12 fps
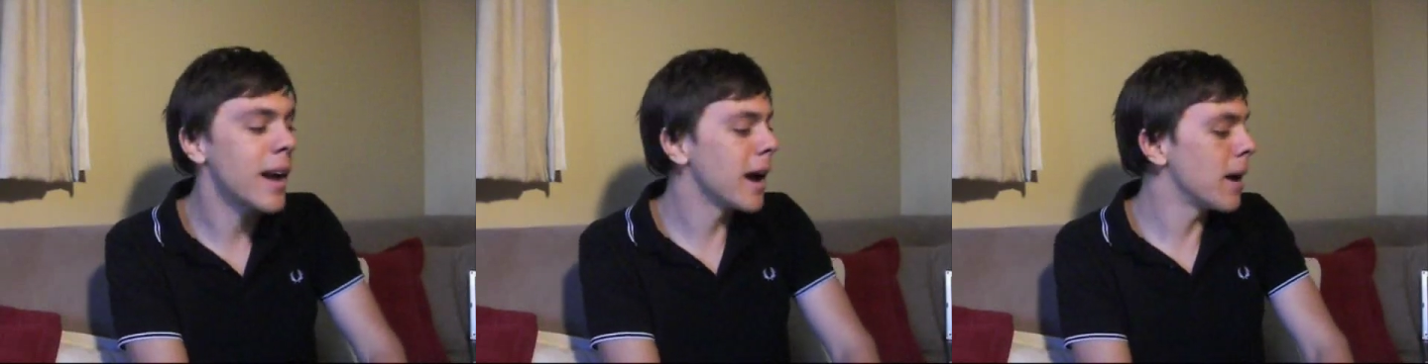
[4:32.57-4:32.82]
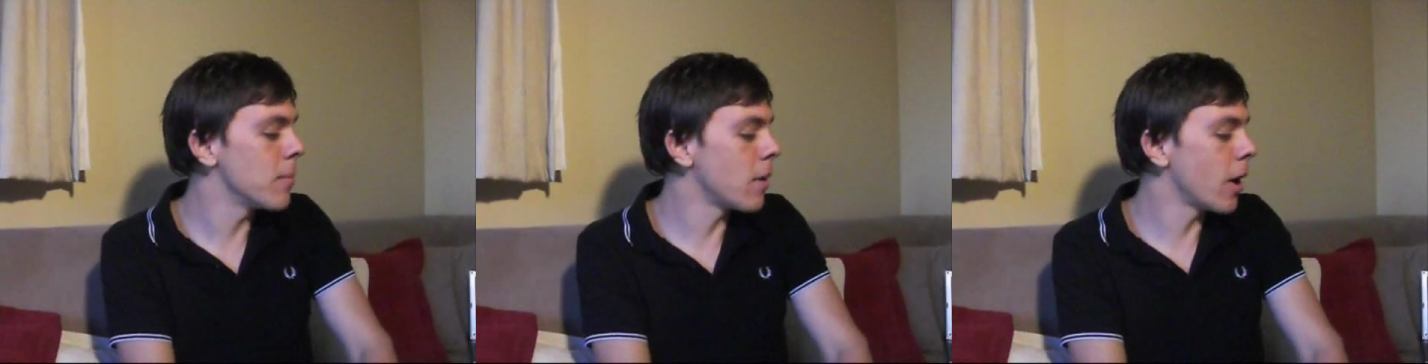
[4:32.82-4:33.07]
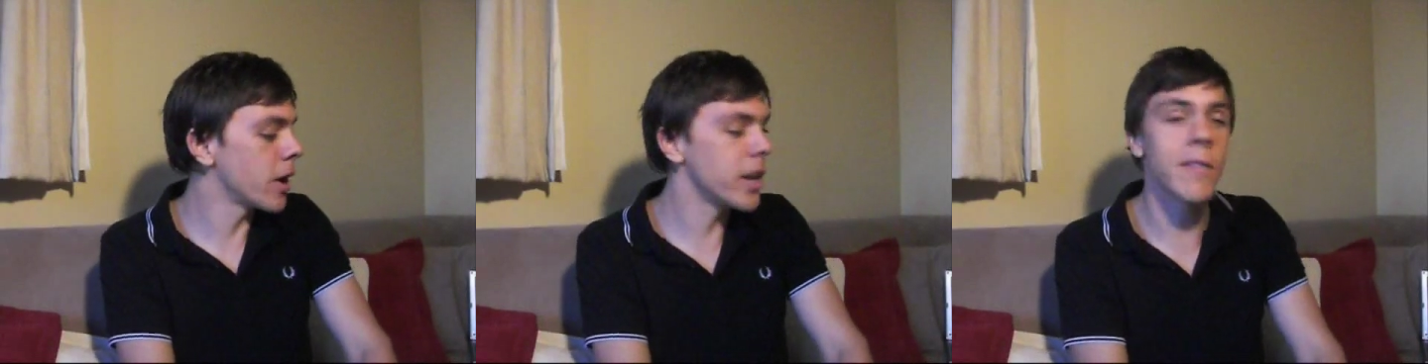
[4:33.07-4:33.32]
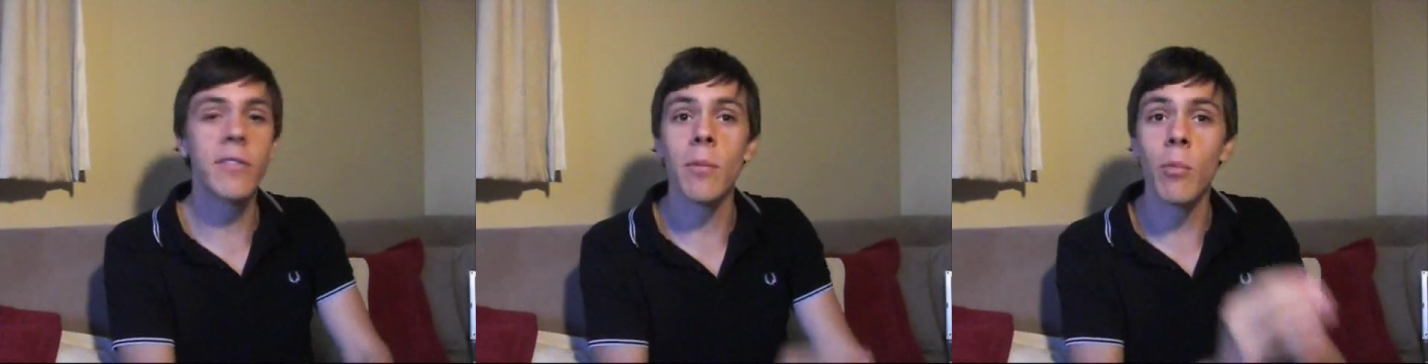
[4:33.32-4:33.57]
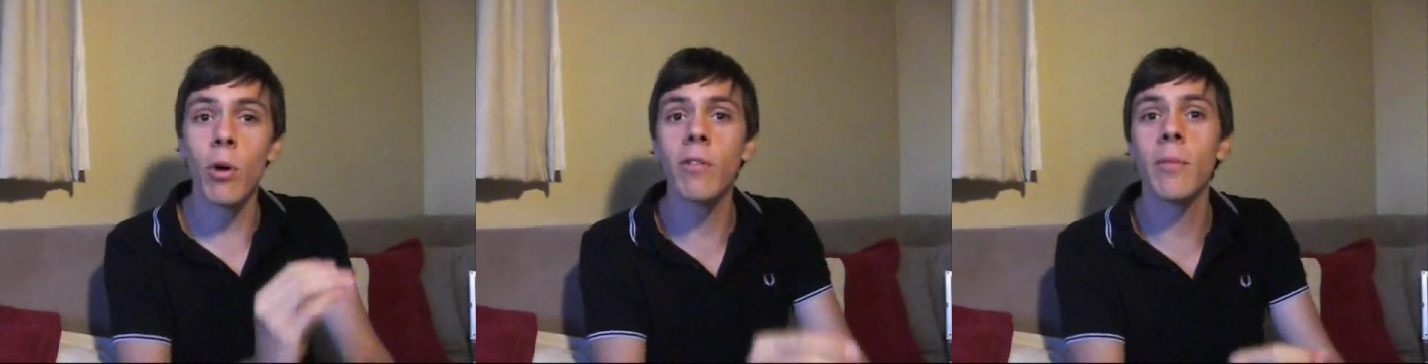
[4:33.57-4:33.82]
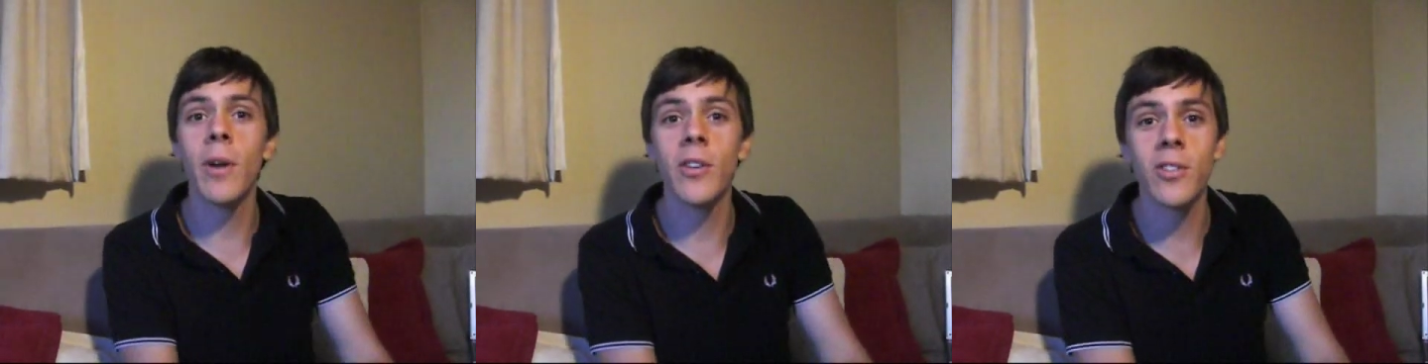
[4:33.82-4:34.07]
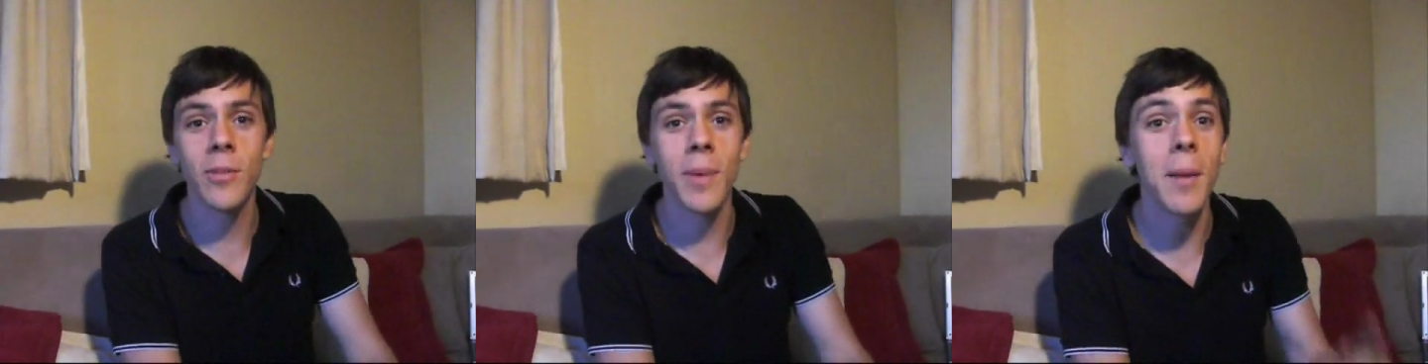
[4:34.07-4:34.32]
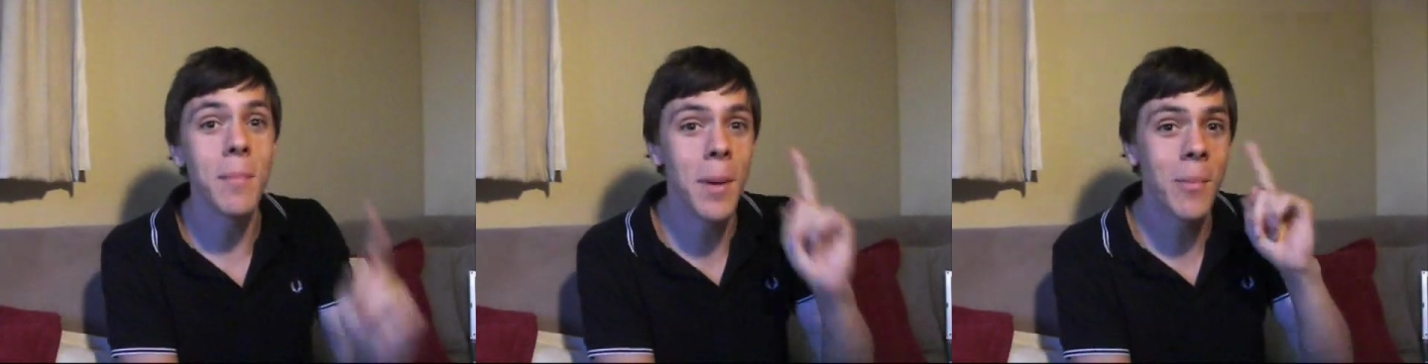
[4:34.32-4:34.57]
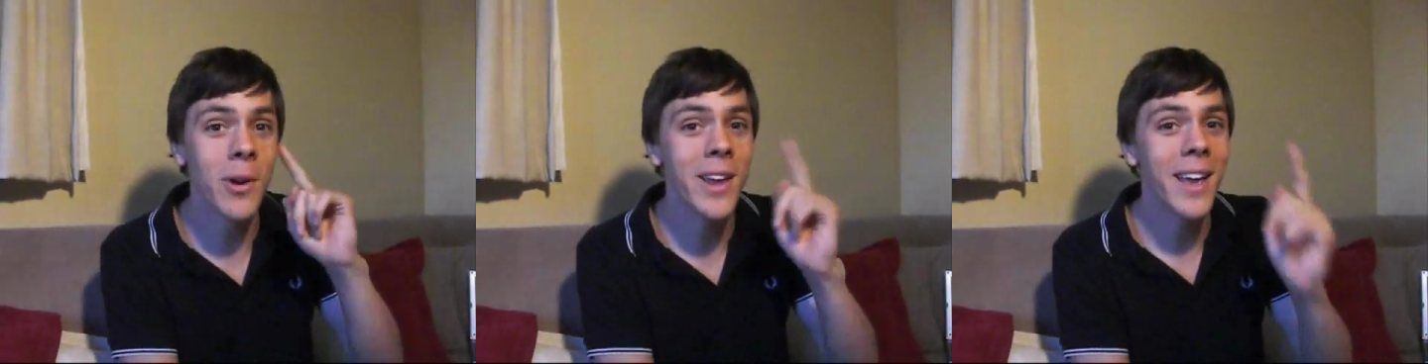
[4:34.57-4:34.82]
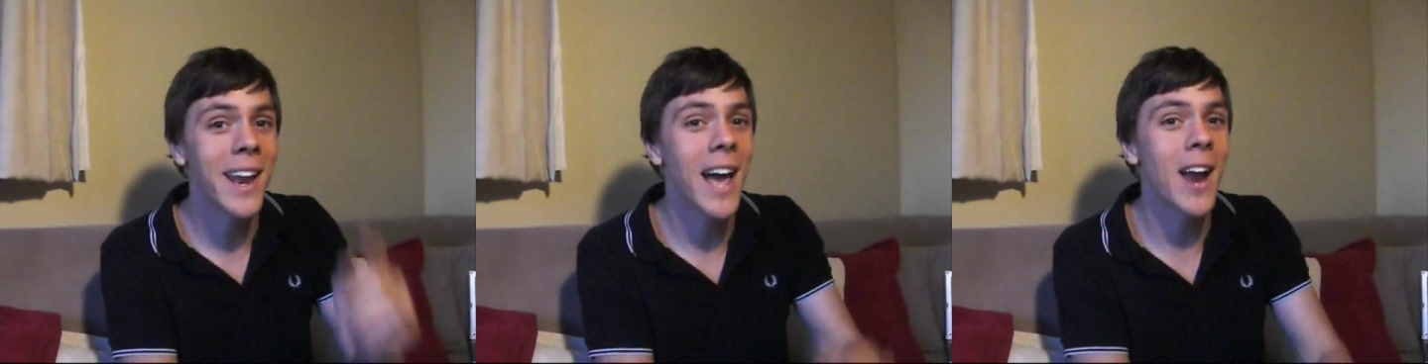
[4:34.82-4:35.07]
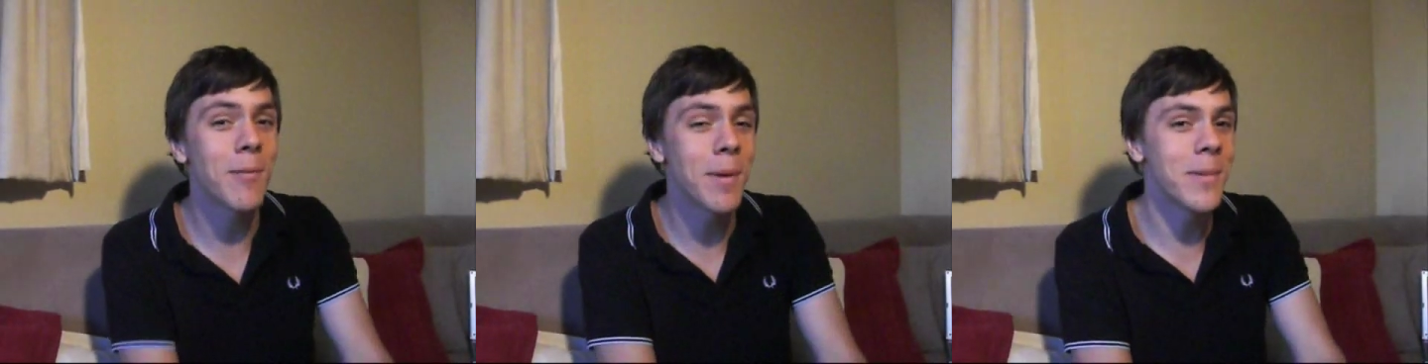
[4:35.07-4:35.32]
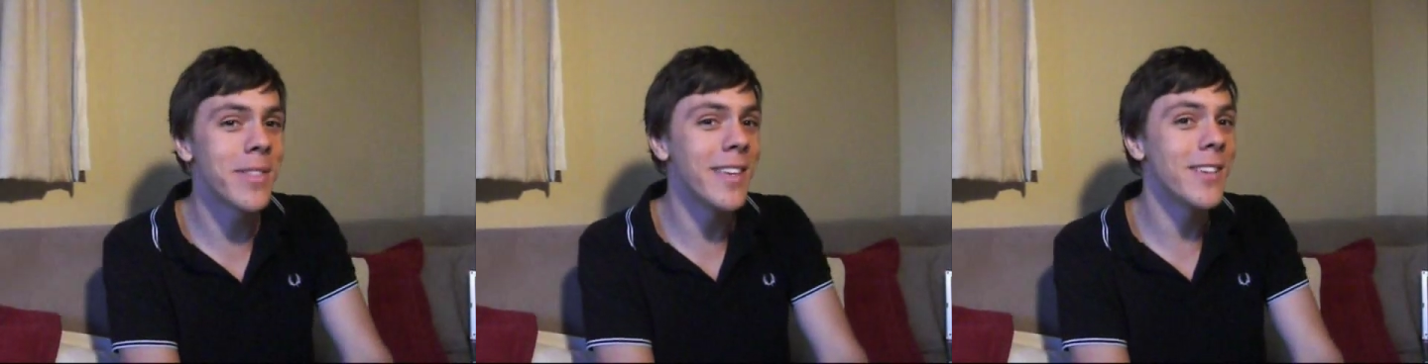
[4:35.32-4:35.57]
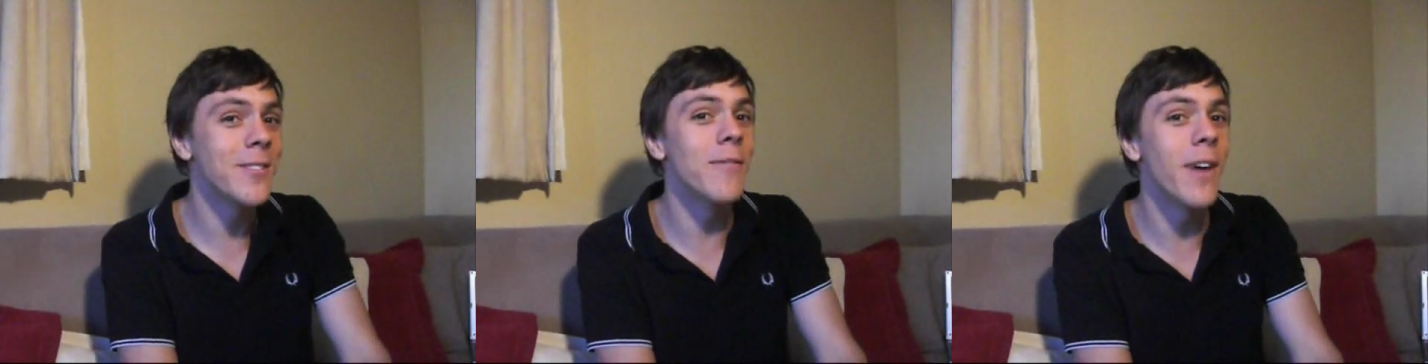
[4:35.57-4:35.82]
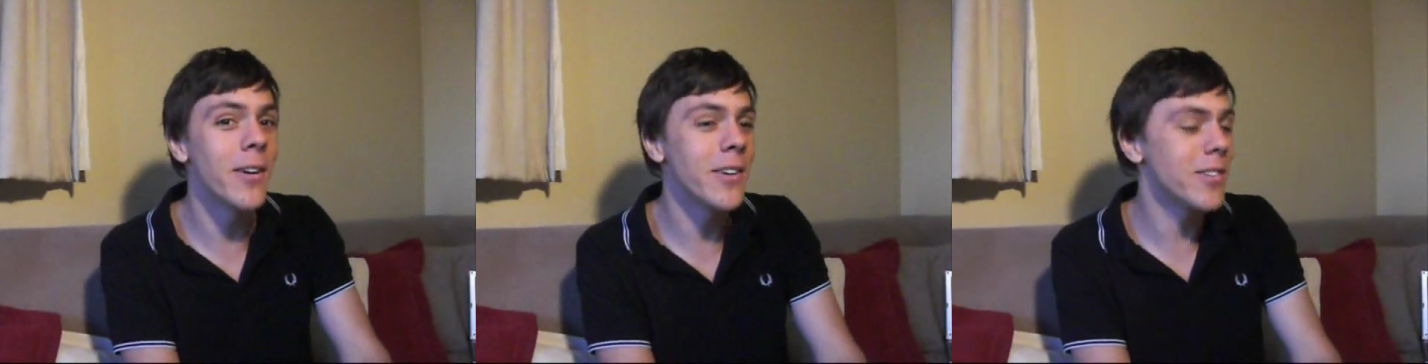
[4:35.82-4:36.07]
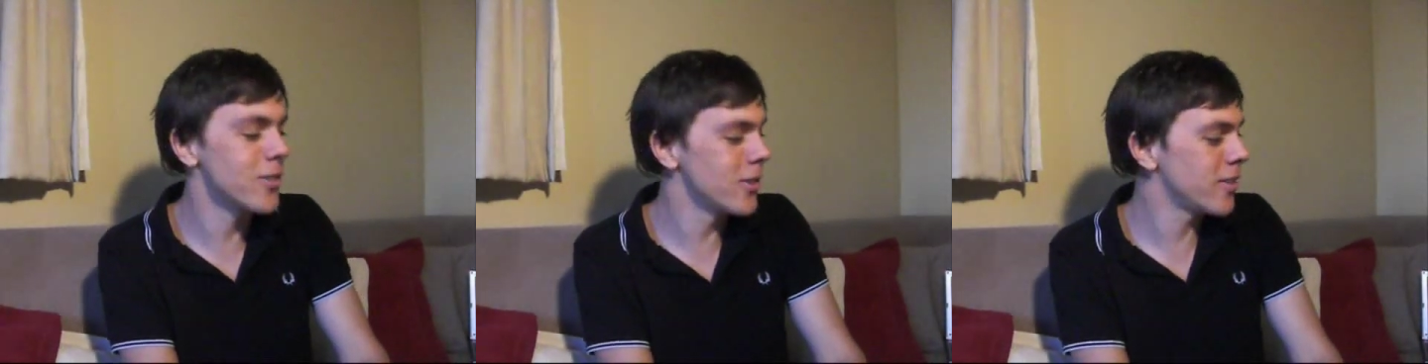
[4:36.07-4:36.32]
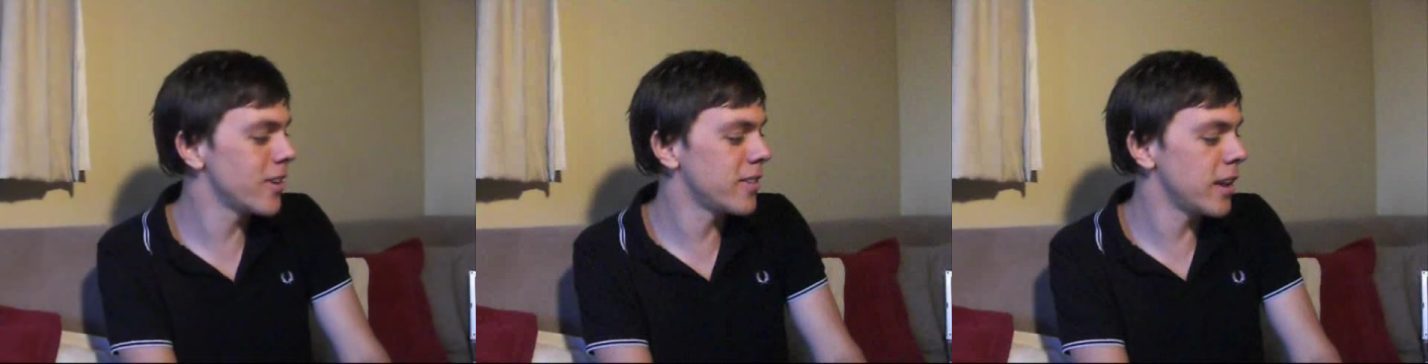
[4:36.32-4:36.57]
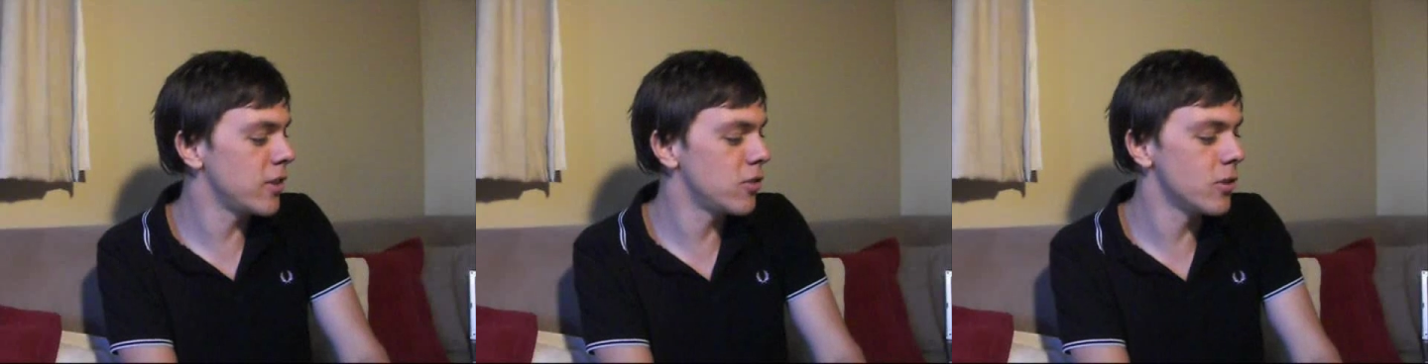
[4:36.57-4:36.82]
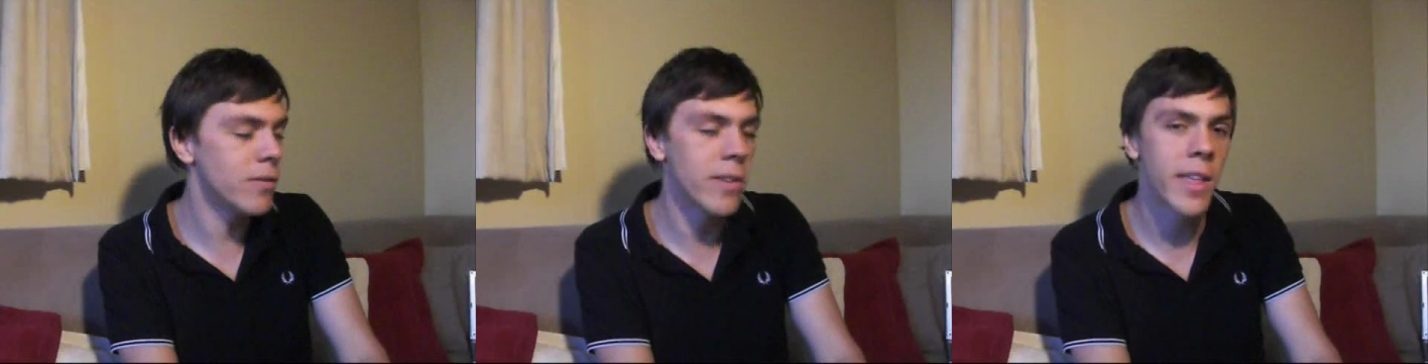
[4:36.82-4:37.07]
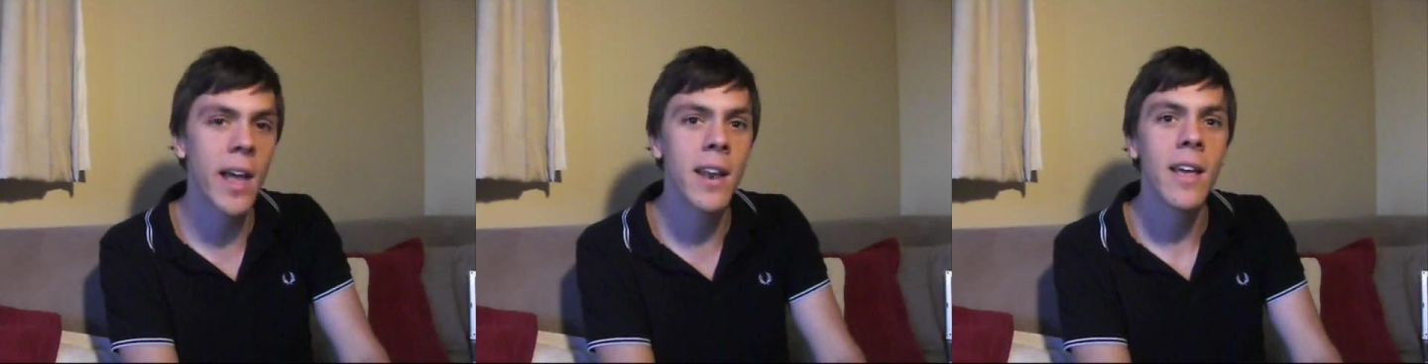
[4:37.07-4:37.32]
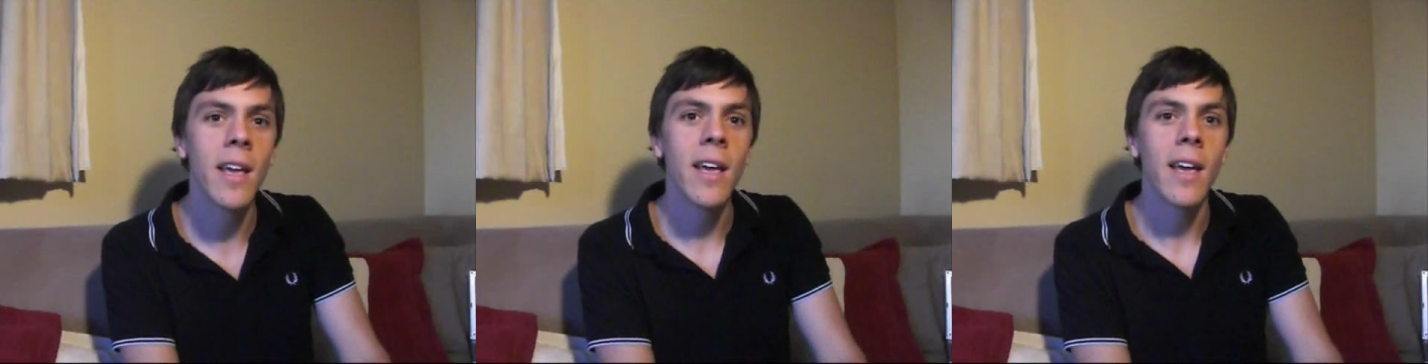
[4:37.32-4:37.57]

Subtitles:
I'm going to give some more information about memory and how to remember things very soon, so stay tuned for that.